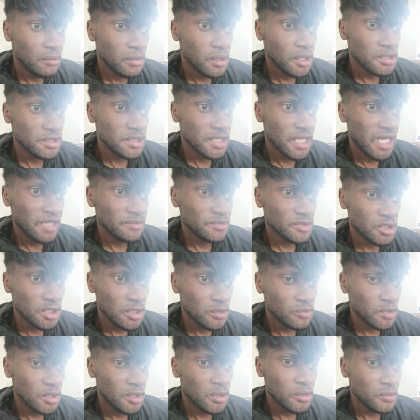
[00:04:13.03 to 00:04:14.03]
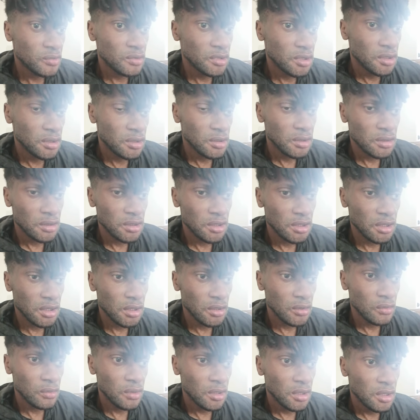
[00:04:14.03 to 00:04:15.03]
because the game's so old, you
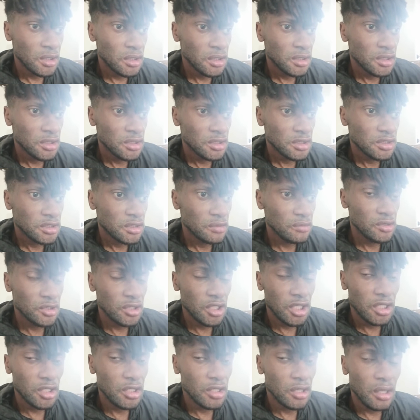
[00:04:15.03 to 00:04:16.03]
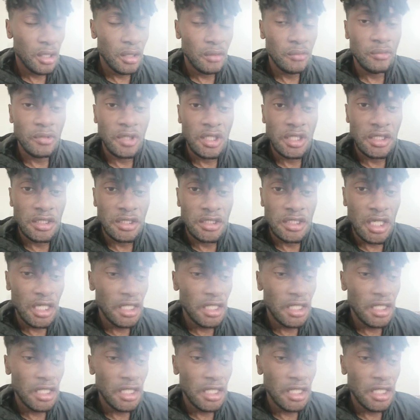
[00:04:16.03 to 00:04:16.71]
know, so it can't really